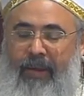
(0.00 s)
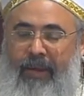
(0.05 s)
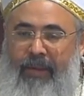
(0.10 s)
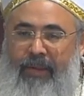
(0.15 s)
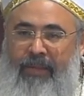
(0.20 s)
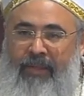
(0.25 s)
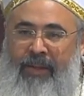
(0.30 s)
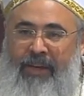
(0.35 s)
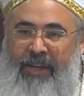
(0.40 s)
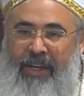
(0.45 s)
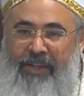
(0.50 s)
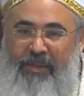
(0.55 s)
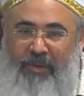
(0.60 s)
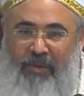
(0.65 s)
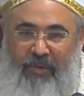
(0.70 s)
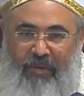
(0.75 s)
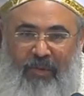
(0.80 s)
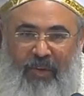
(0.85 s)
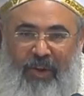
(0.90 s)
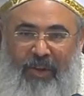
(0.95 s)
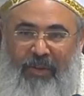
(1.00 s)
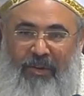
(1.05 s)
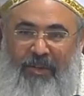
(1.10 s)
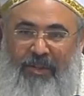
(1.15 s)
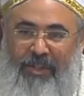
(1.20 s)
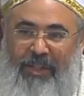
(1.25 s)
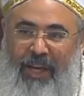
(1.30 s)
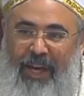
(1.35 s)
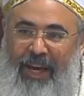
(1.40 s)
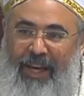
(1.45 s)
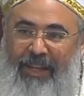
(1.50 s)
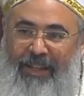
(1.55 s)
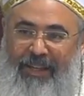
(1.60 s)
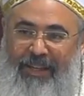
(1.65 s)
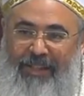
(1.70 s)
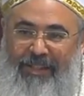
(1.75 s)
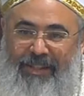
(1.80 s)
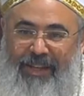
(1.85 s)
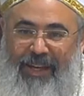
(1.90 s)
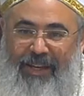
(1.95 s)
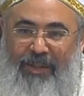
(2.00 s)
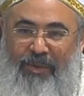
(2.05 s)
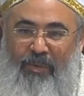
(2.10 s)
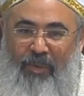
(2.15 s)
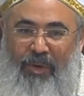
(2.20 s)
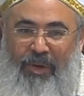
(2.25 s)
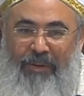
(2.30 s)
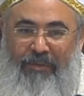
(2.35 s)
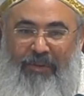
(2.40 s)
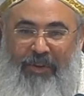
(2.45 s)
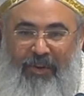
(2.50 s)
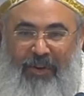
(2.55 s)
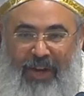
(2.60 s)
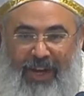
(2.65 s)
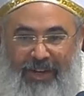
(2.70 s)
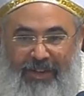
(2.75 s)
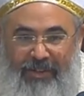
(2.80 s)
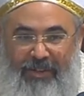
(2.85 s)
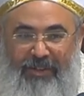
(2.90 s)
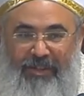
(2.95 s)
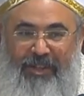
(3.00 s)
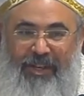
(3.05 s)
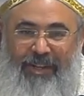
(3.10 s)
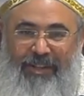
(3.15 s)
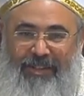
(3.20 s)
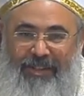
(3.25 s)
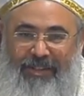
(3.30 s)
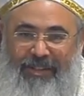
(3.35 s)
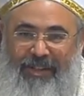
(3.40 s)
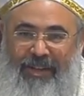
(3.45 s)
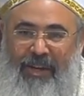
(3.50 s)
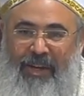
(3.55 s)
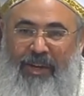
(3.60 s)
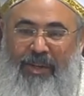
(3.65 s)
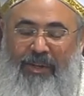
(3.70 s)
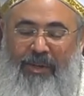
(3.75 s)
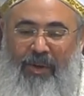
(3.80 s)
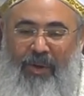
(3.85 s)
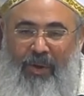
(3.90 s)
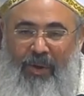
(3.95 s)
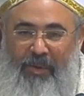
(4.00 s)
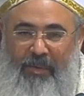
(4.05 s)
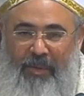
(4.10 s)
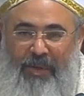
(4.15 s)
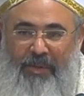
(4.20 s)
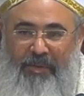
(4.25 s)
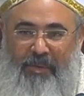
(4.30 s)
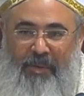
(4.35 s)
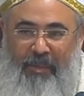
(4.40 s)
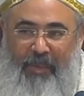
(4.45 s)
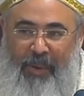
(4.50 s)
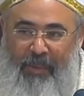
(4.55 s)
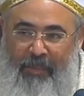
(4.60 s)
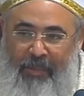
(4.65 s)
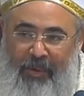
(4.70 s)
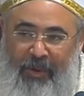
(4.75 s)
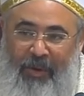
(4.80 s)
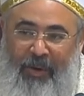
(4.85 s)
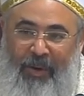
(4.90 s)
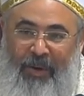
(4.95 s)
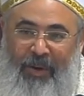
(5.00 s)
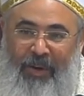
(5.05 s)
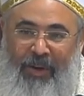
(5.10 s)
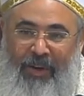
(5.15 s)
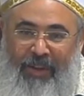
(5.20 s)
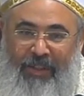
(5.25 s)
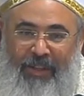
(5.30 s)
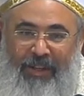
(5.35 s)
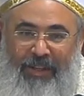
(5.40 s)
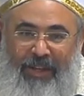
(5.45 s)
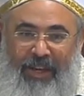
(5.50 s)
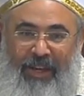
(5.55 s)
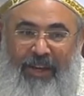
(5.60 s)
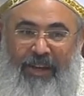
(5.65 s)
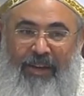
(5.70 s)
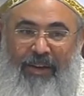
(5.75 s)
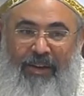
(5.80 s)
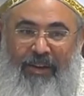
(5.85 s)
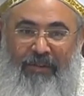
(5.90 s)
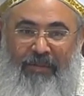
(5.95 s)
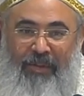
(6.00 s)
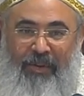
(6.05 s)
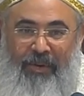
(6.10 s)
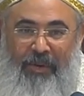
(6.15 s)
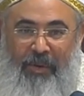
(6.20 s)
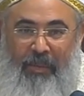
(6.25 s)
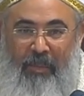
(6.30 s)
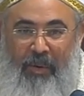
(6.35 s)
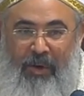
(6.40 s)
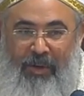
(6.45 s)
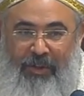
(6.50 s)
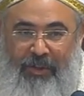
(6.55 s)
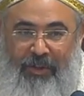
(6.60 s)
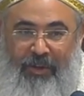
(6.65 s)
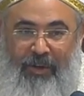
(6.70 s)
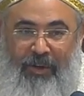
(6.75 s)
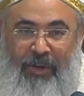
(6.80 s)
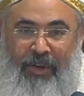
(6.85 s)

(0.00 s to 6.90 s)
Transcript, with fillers: the Desert Fathers had this as one of their exercises to always remember the date of their departure.